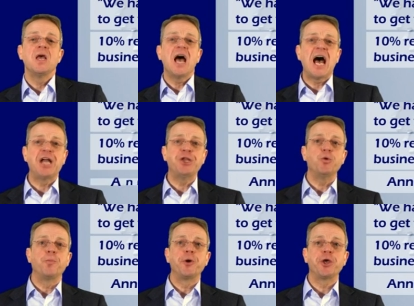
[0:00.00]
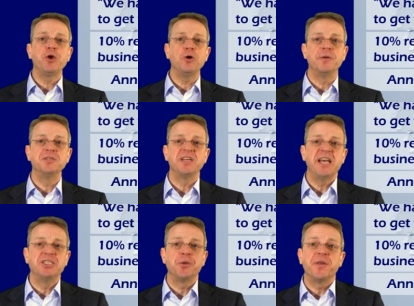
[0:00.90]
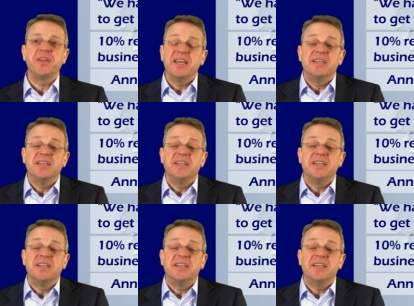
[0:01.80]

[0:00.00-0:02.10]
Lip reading: Annual procurement is up at the